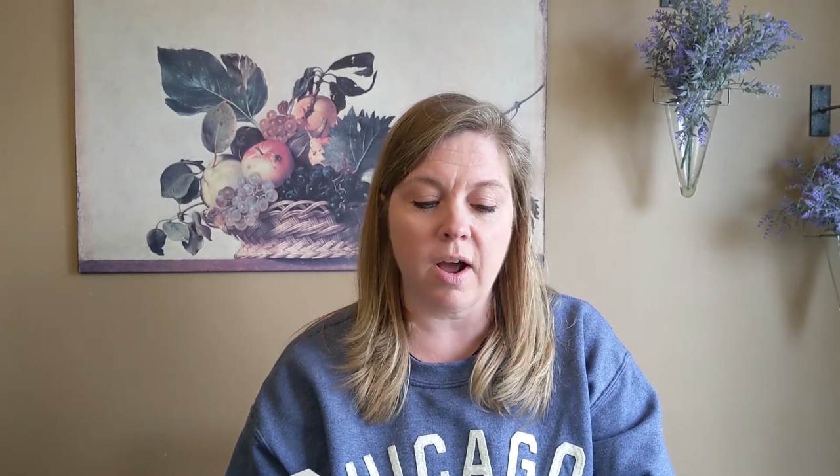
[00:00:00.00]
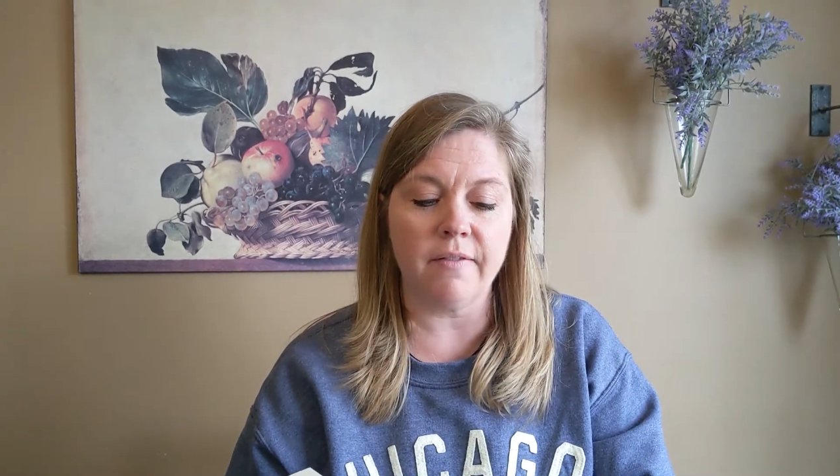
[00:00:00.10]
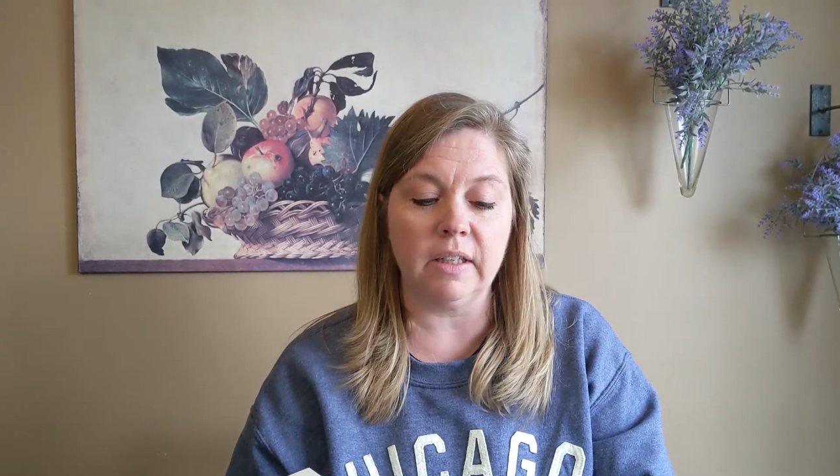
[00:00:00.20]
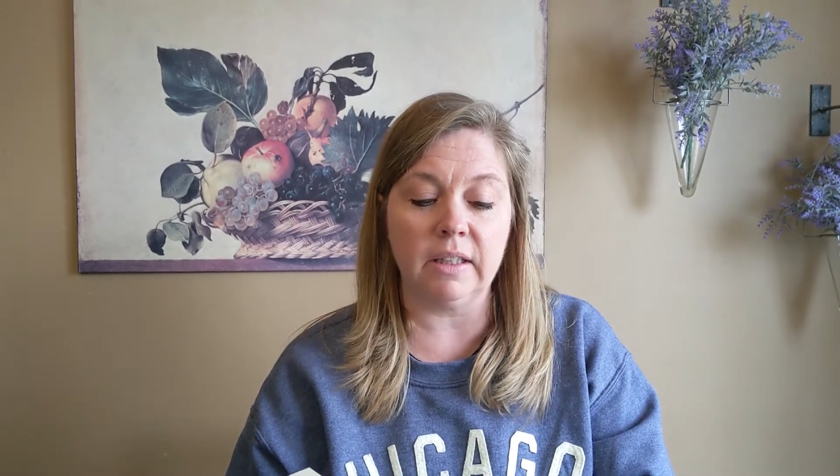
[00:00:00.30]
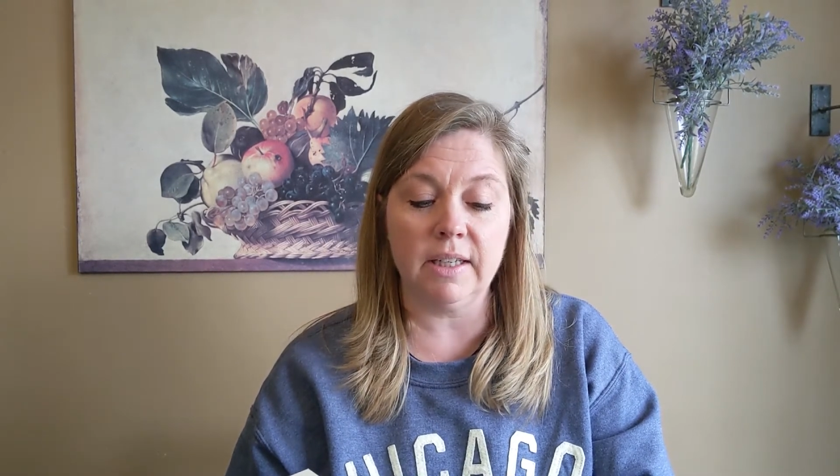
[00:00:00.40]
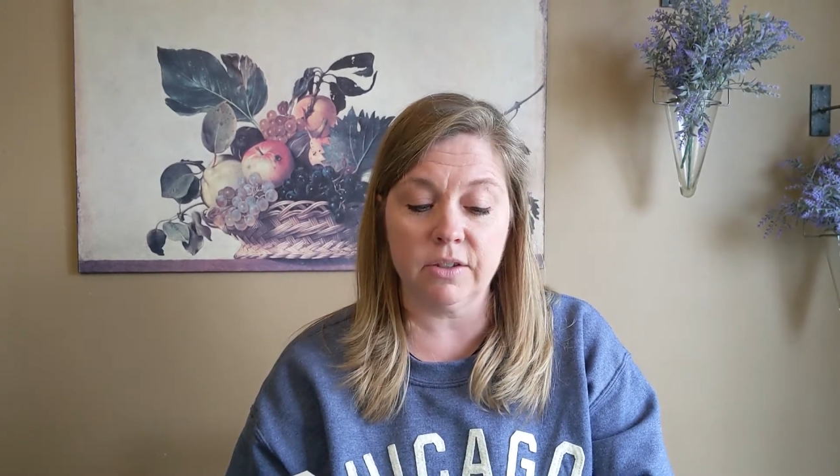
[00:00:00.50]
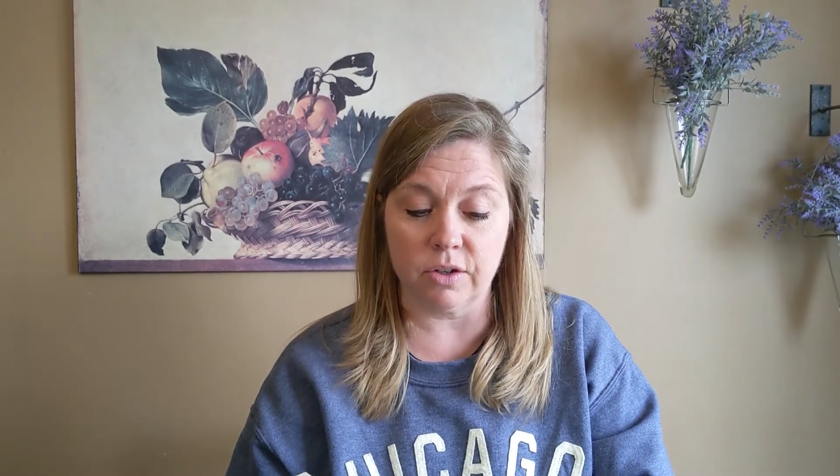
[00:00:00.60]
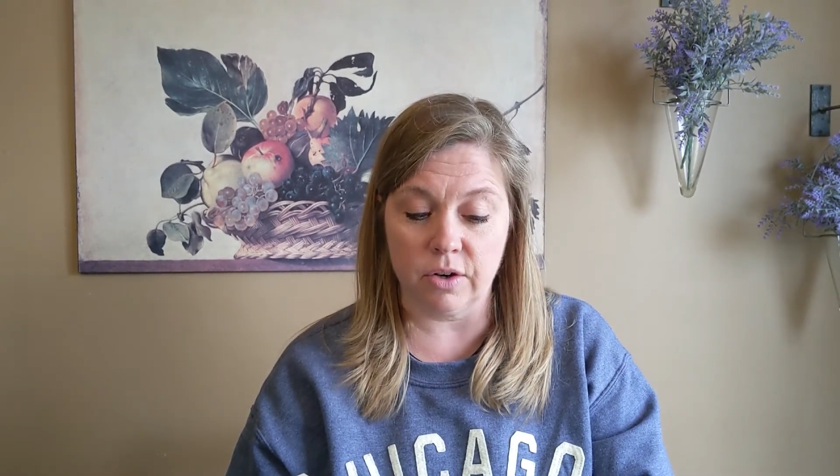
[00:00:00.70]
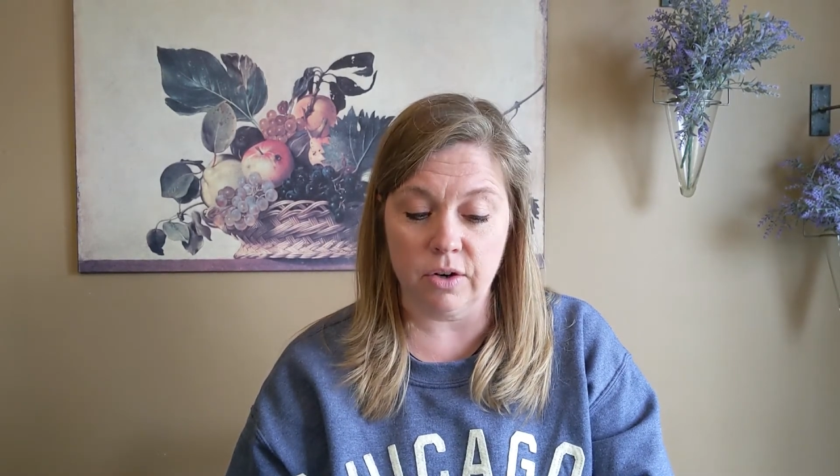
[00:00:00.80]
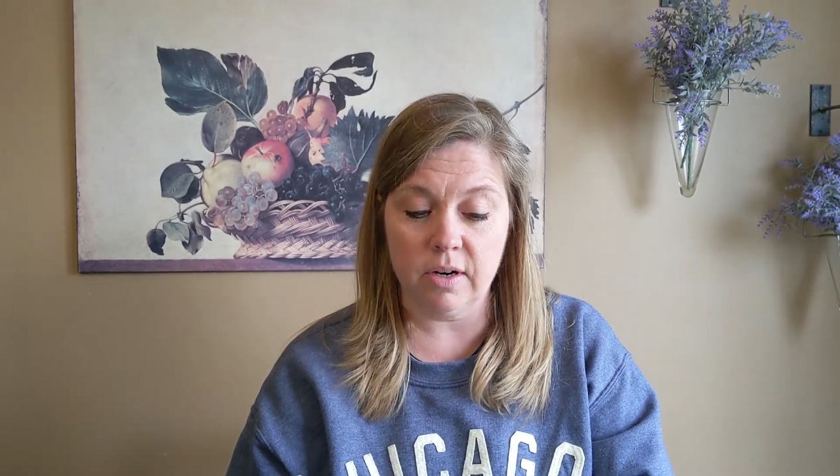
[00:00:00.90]
of a
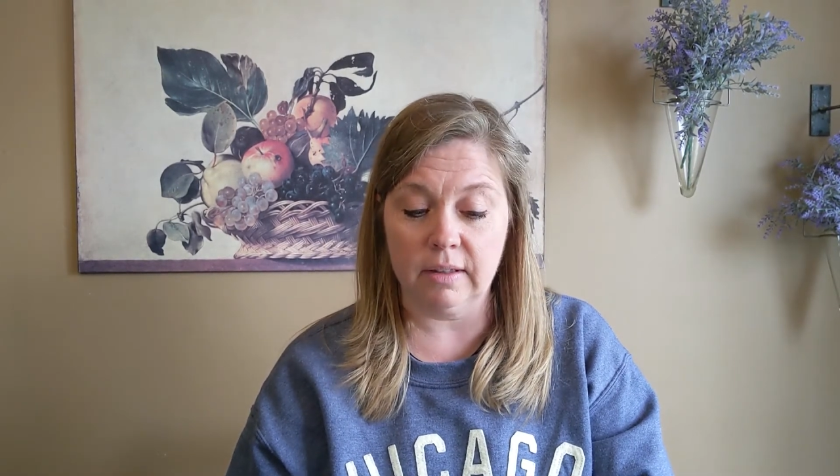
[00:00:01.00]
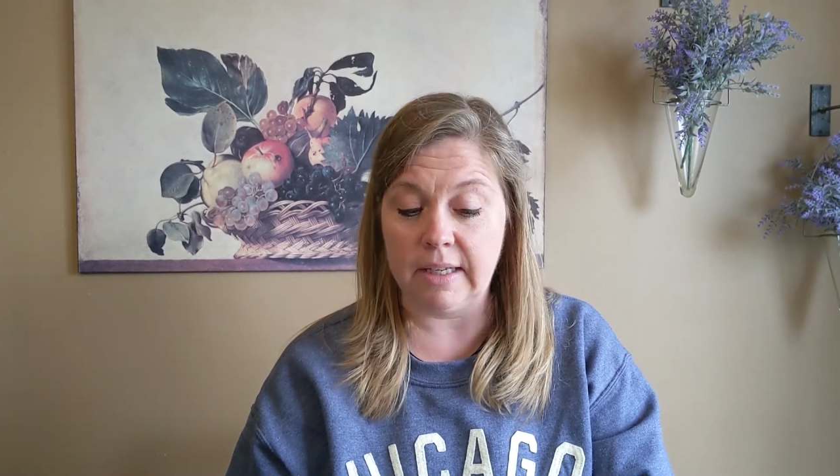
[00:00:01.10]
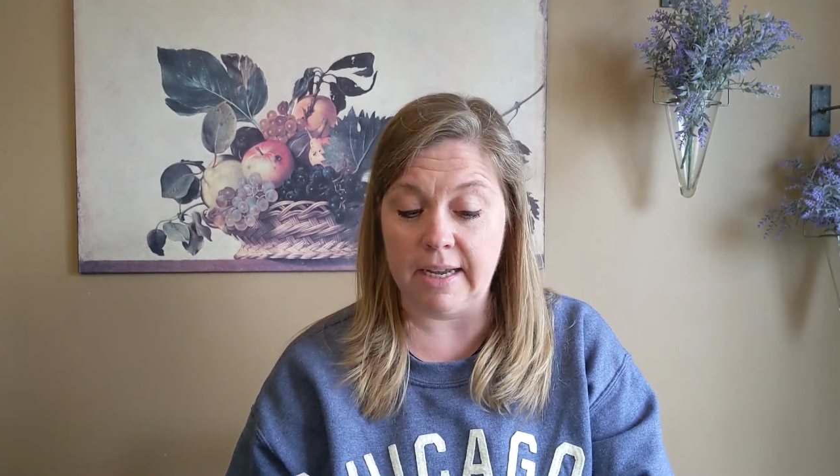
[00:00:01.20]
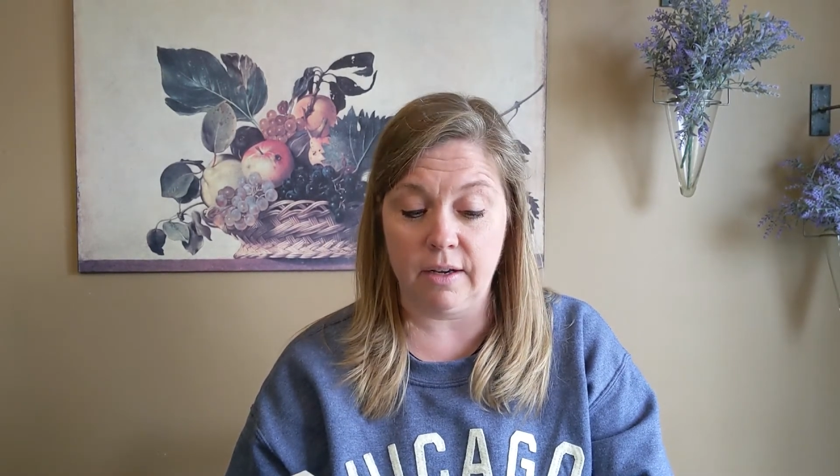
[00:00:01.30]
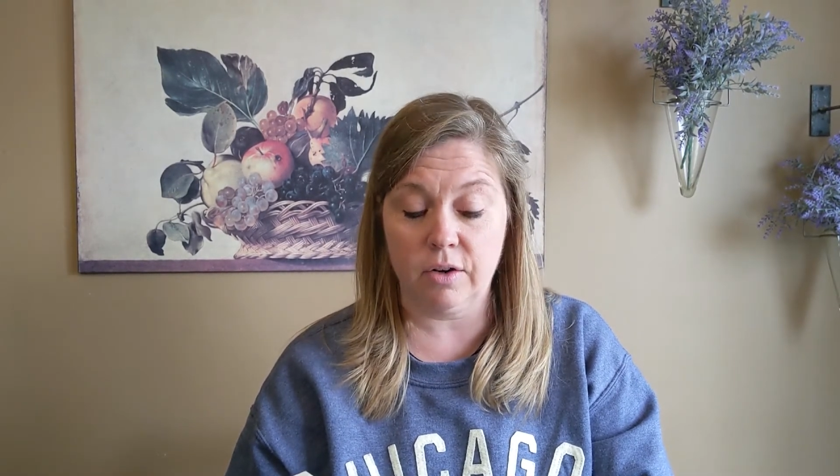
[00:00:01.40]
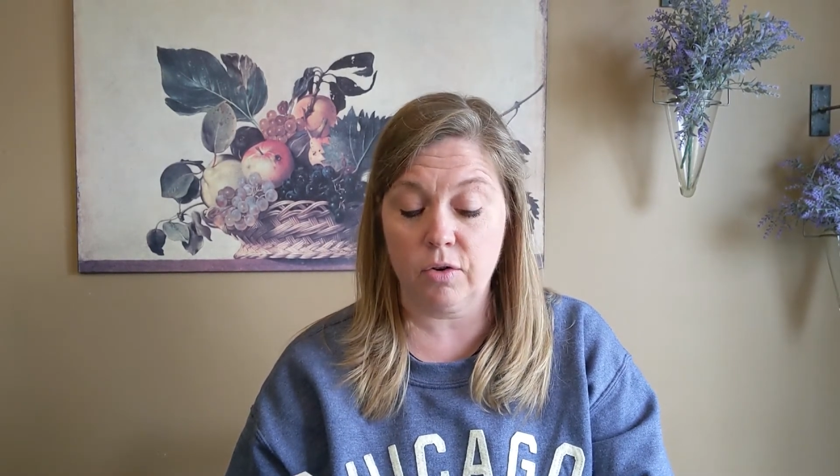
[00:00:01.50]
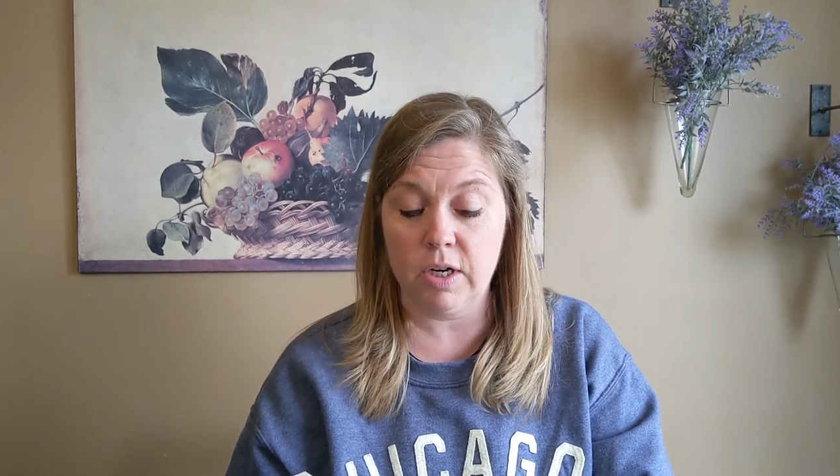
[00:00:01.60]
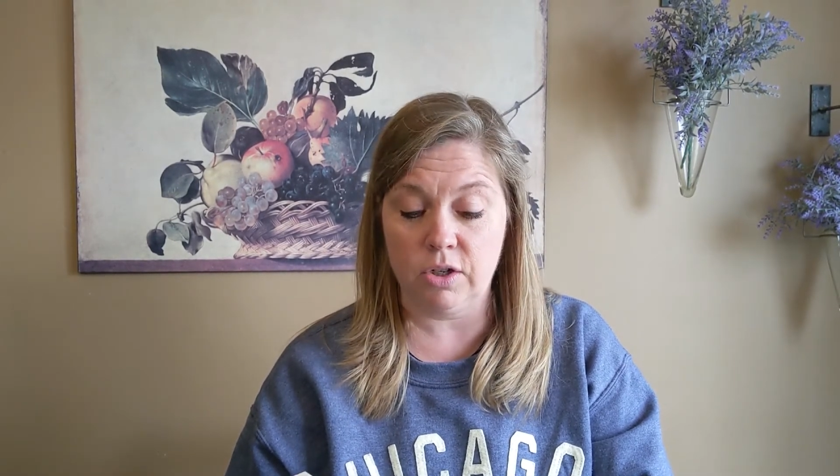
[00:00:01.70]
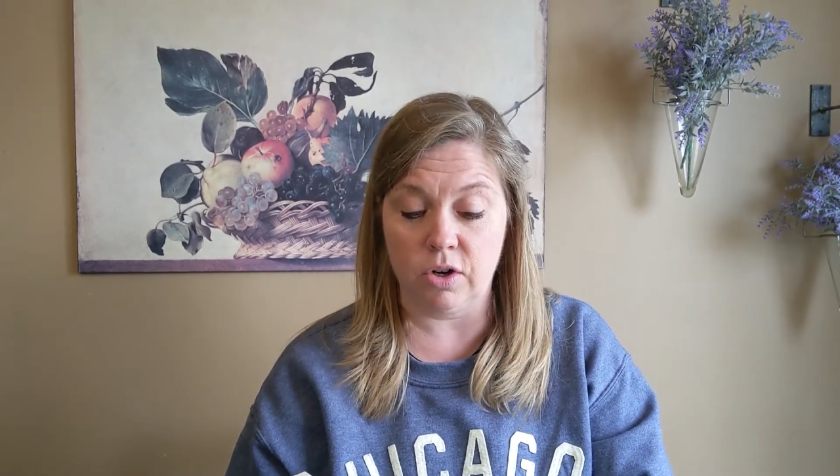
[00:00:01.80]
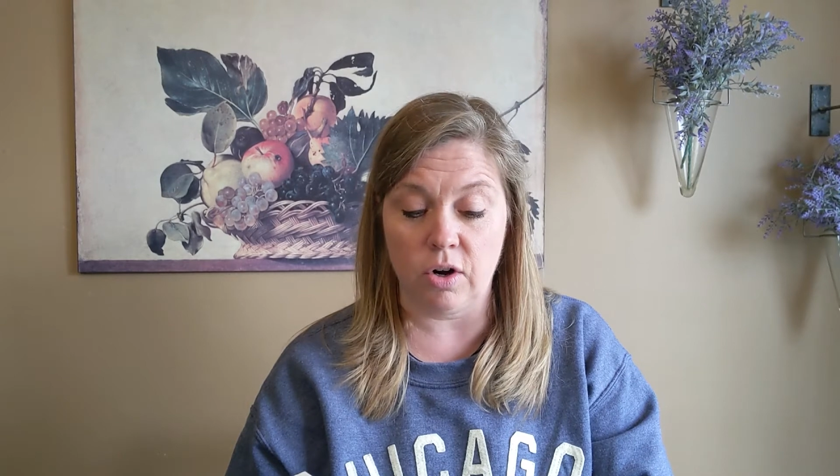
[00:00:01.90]
lizard-like
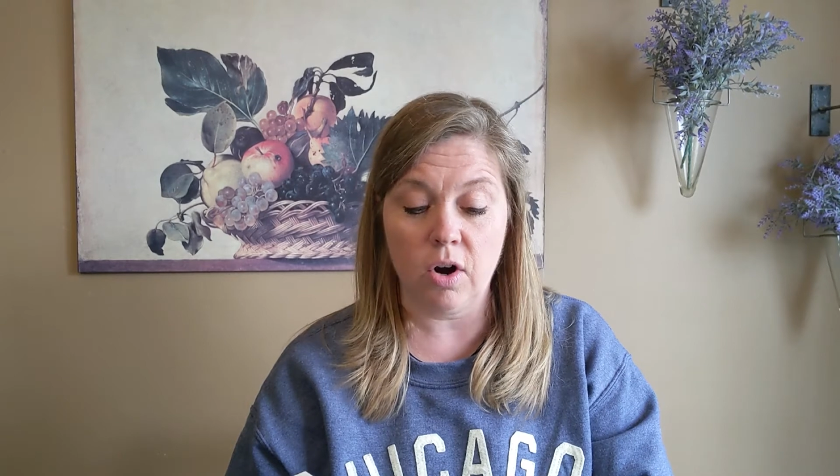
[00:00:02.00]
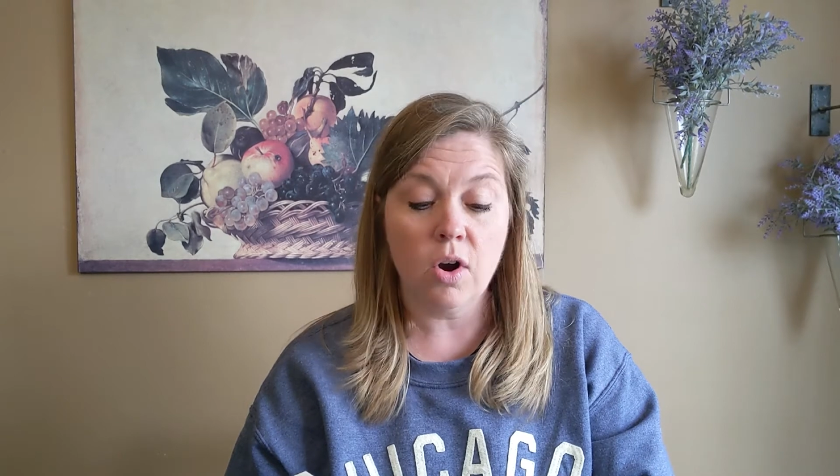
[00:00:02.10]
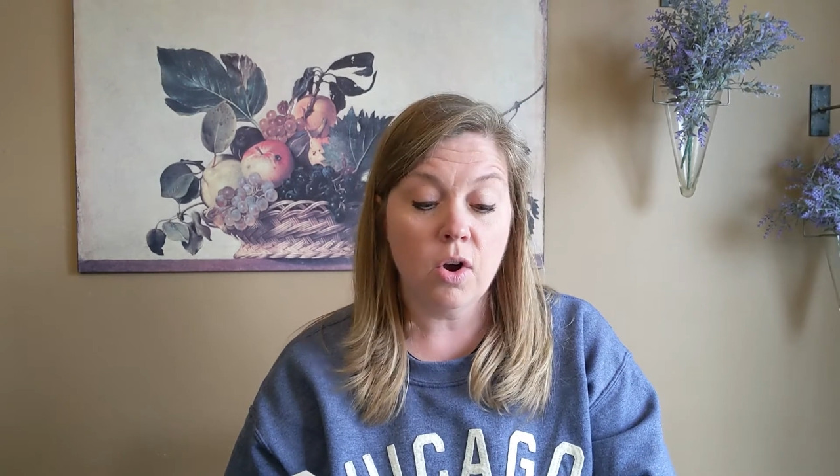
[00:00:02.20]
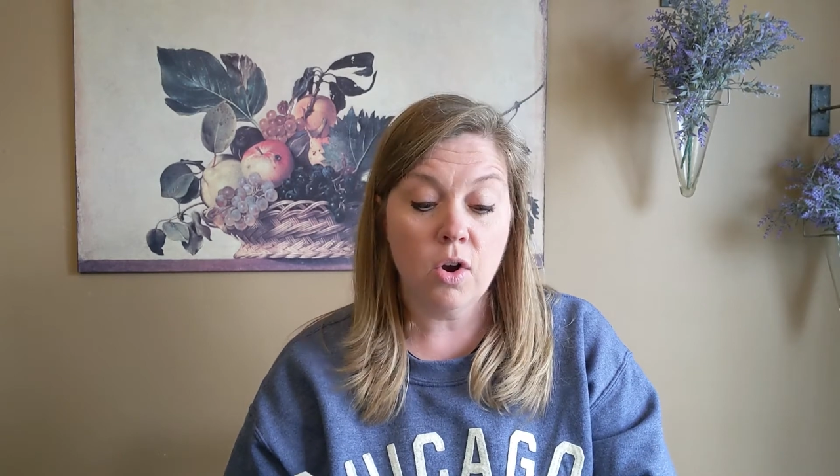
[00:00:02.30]
creature